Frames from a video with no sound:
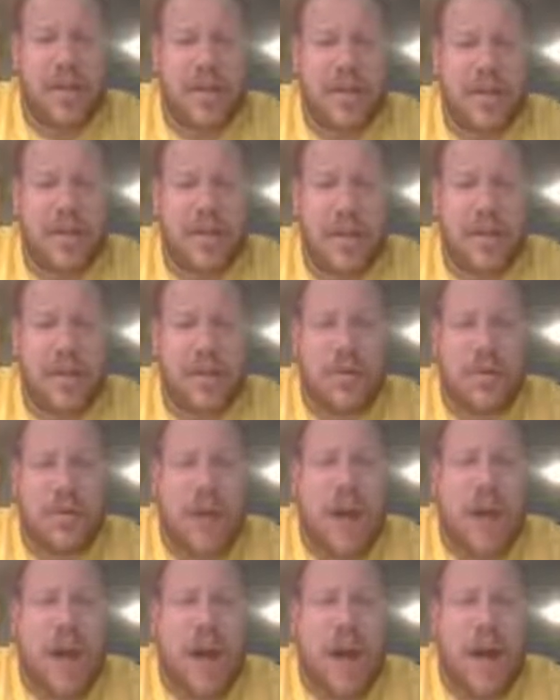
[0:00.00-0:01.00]
of works out.
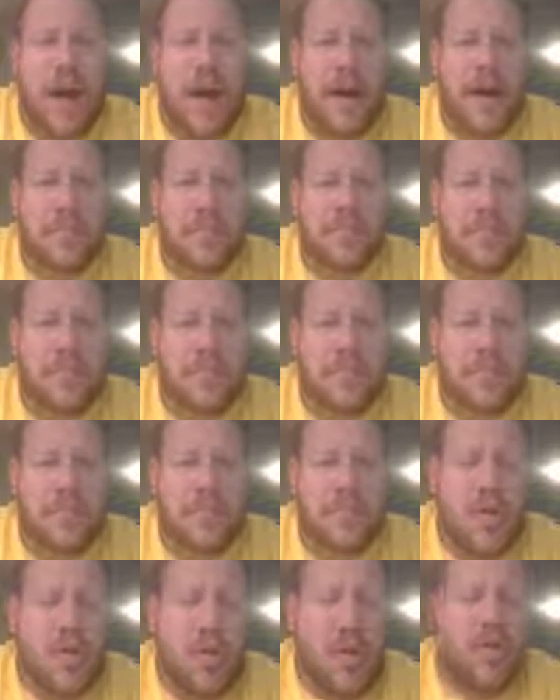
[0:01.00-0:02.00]

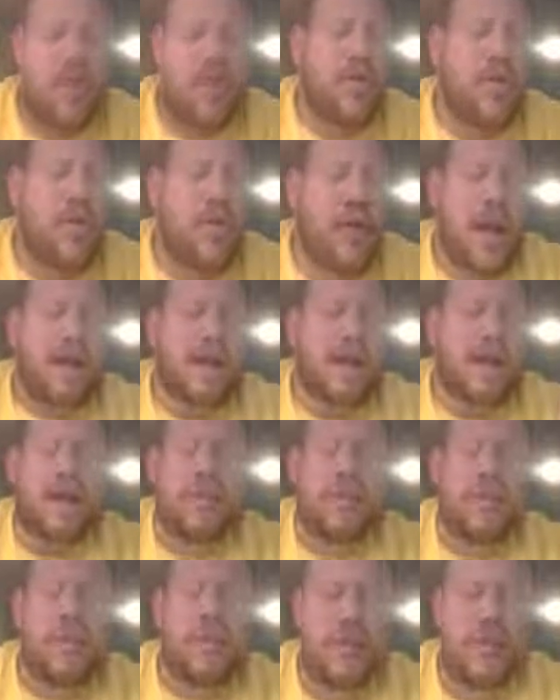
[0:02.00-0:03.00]
What else is going on down in
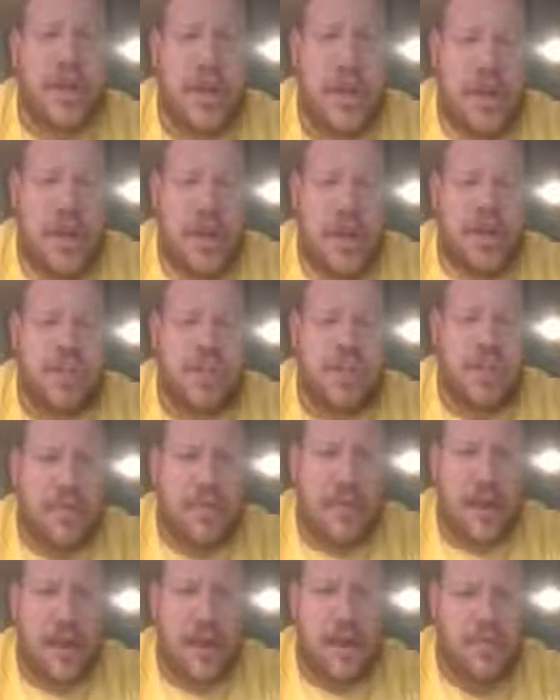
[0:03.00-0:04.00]
Virginia?
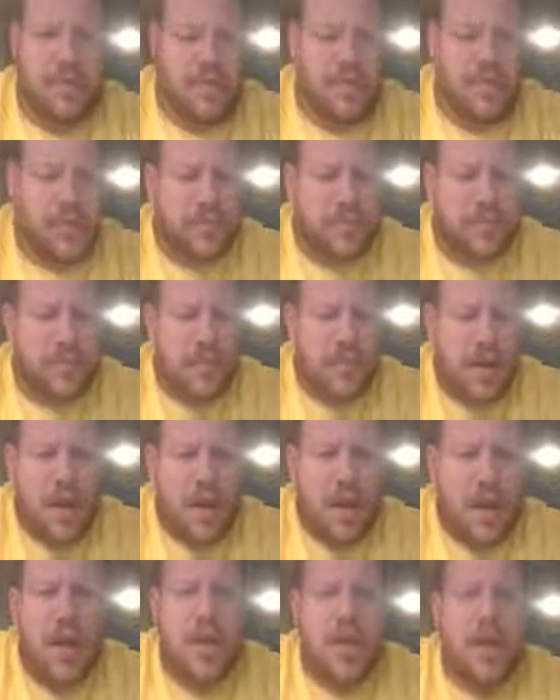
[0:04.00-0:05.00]
Okay,
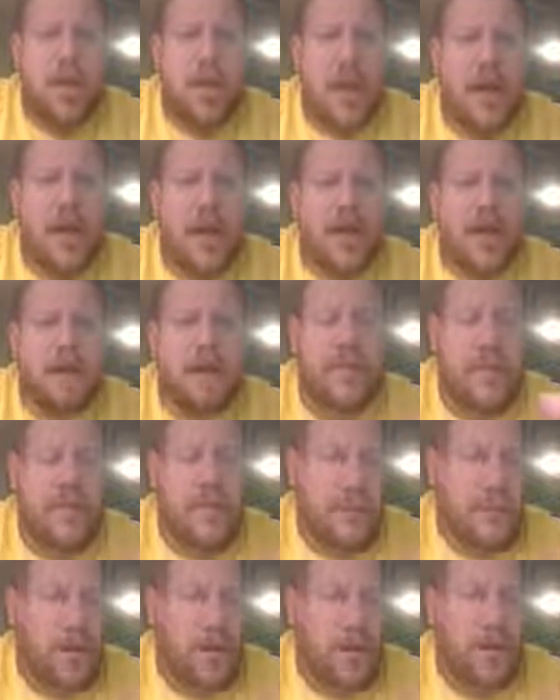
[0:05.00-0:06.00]
you have up
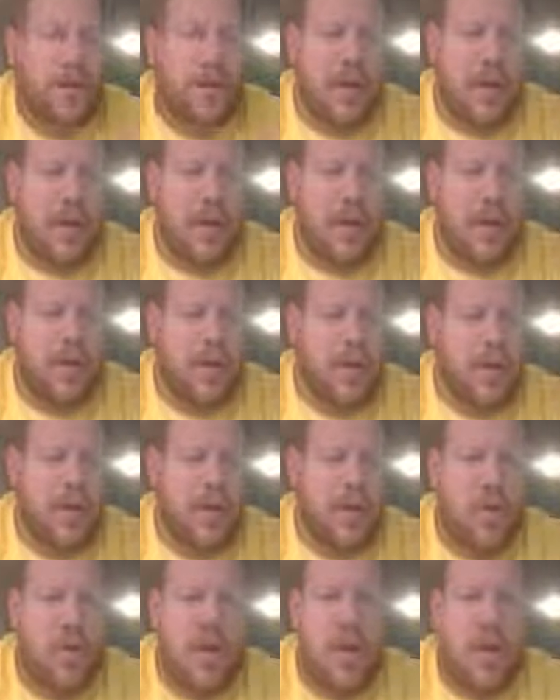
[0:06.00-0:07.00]
in Albany, up in New
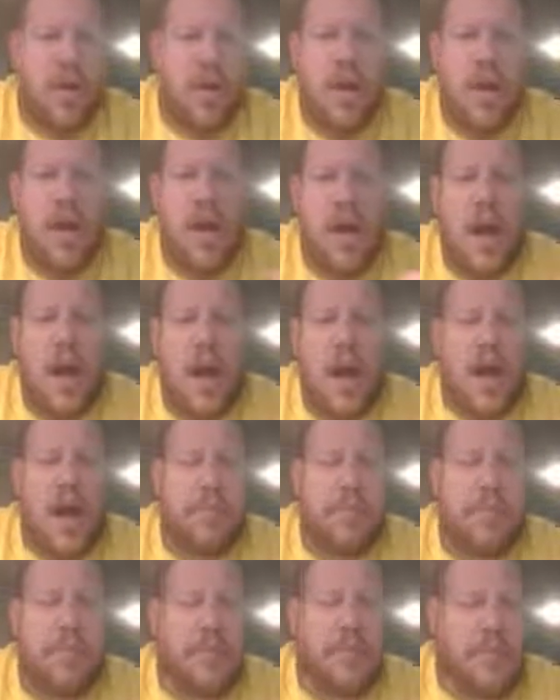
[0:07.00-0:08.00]
York,
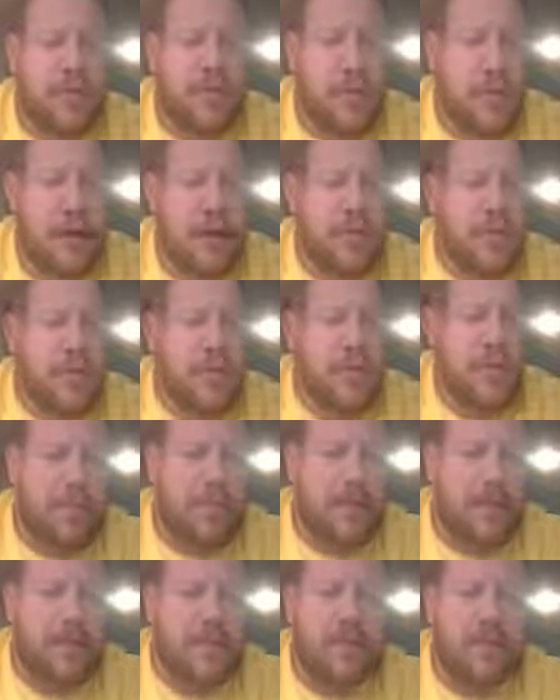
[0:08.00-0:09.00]
Benjamin Franklin from
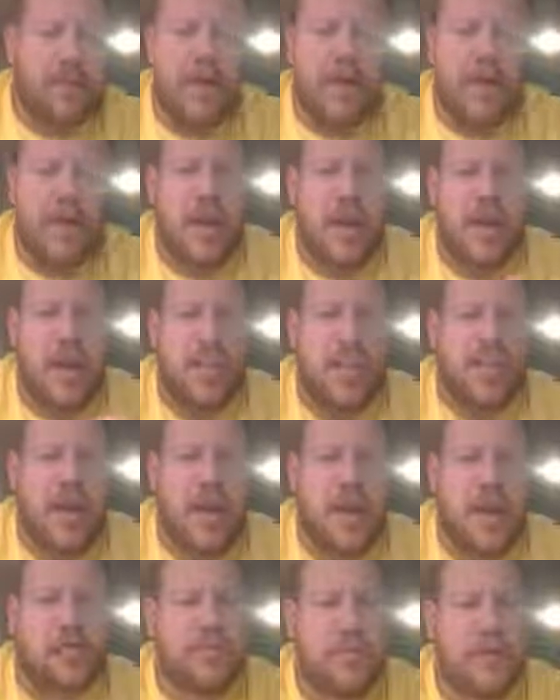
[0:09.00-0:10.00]
Pennsylvania getting
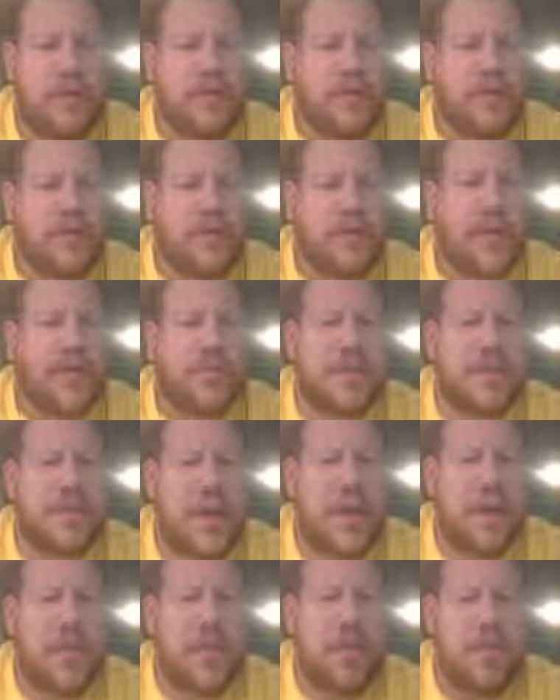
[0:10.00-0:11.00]
representatives from different states
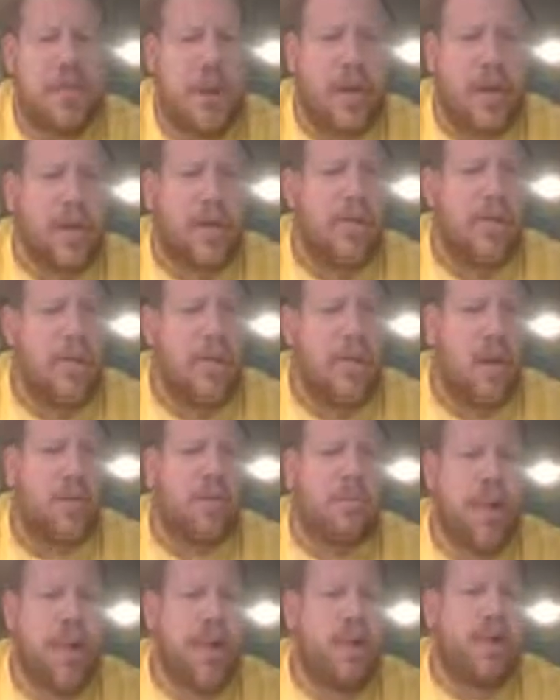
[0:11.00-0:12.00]
together. New England, New
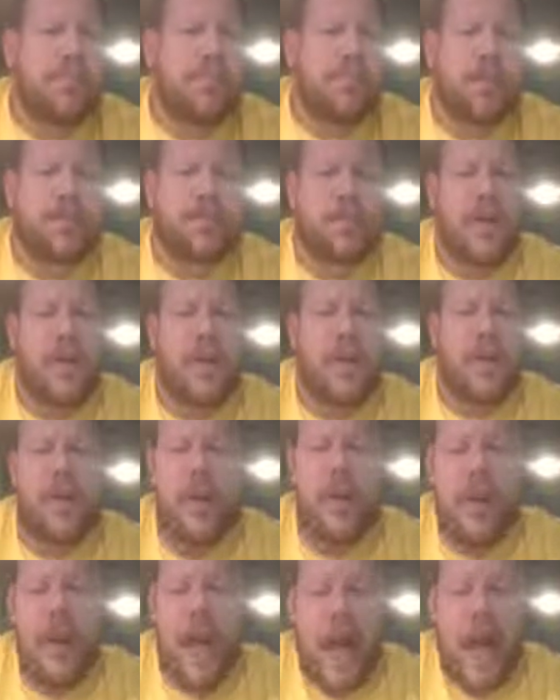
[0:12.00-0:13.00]
York, Maryland, Pennsylvania
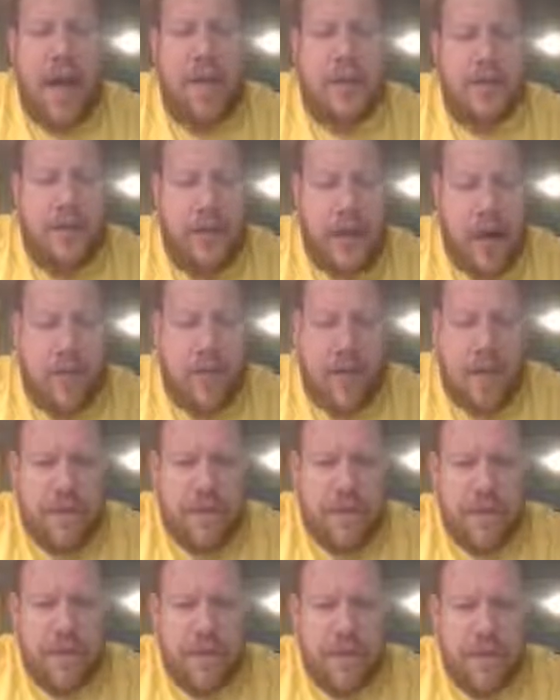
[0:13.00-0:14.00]
had this very, very
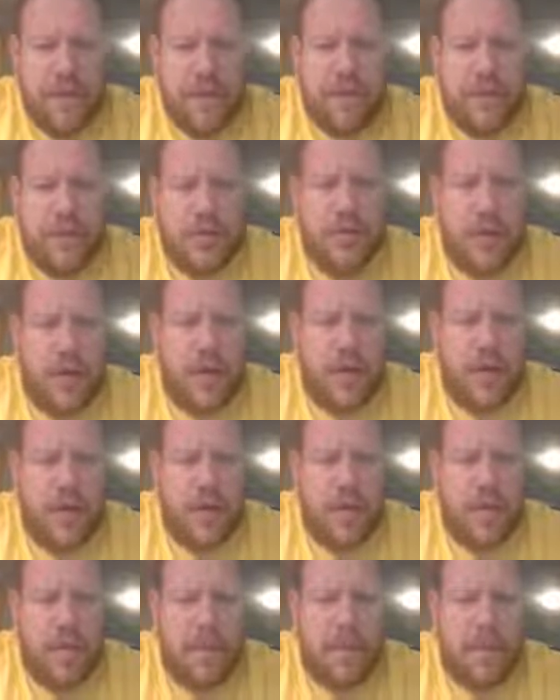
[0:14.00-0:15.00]
famous cartoon out
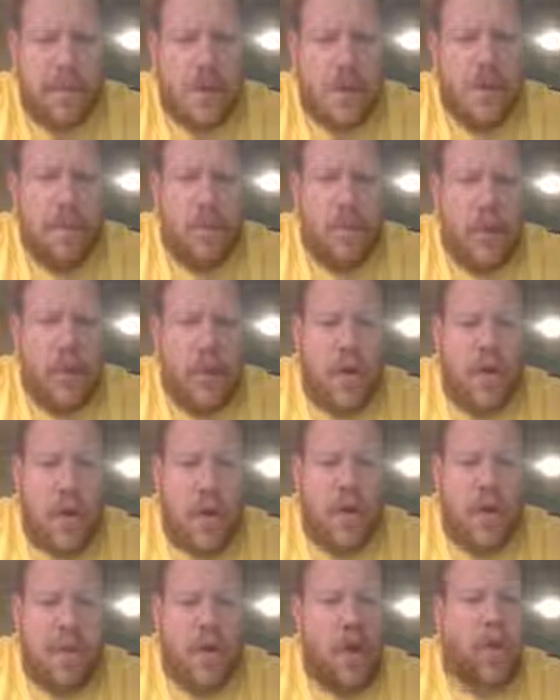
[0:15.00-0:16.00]
here where they
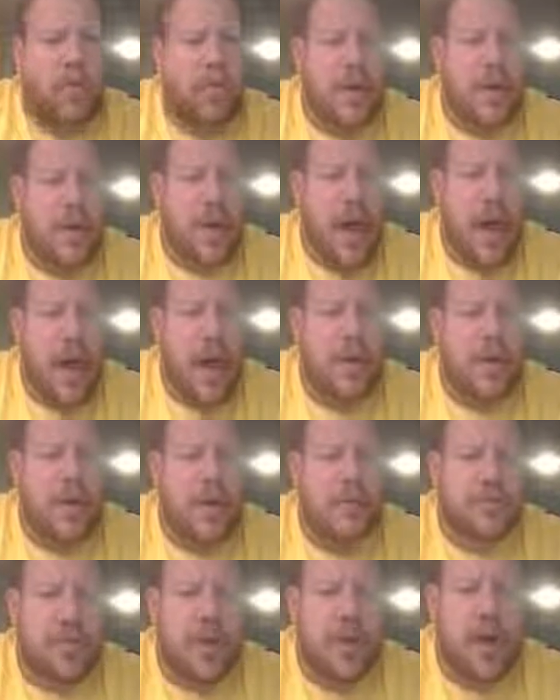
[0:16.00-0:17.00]
had the Albany
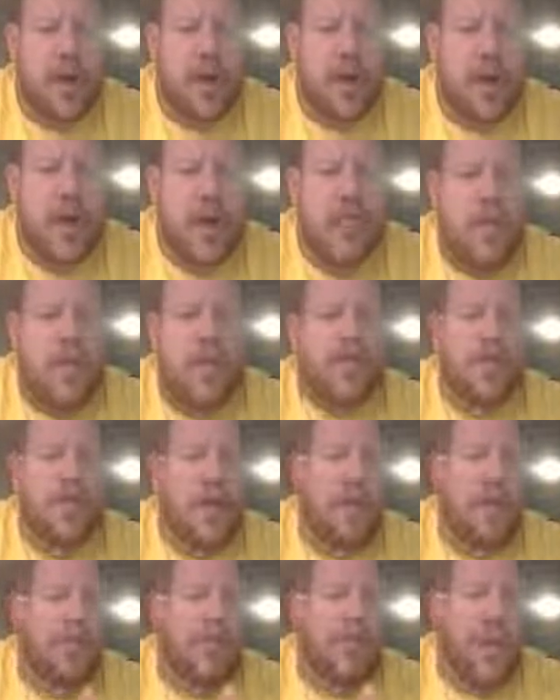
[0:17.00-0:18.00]
Congress, where they're
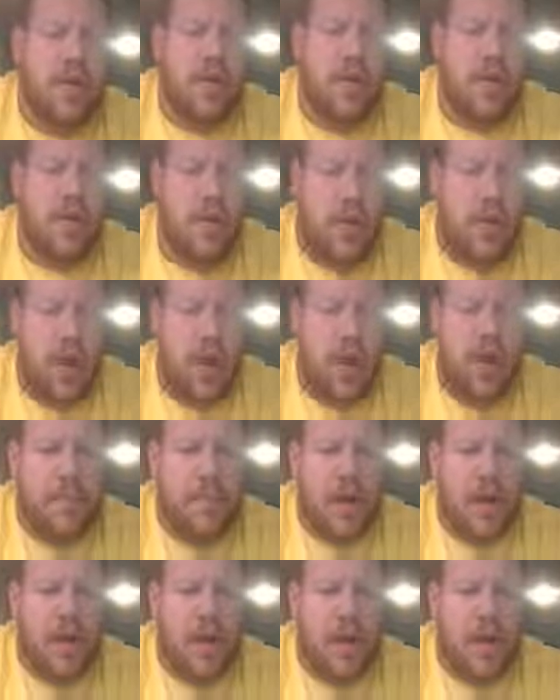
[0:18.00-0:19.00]
talking with the Iroquois
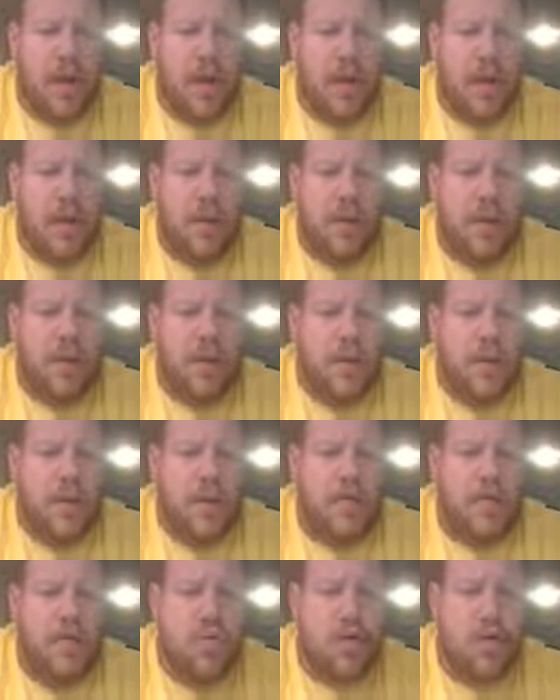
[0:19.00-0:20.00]
about
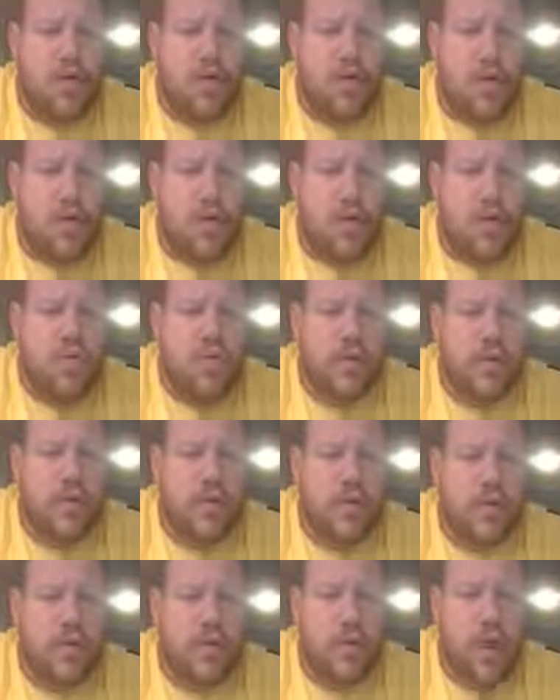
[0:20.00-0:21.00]
who they're going to work with, who they're
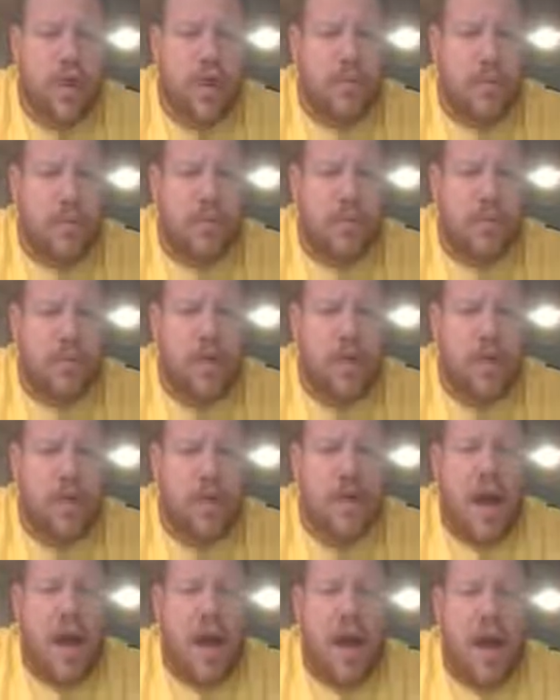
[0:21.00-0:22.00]
going to trade with,
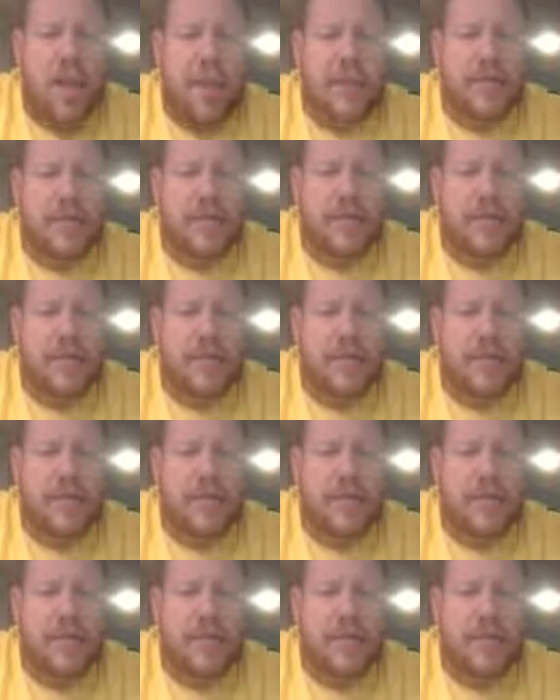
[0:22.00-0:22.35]
because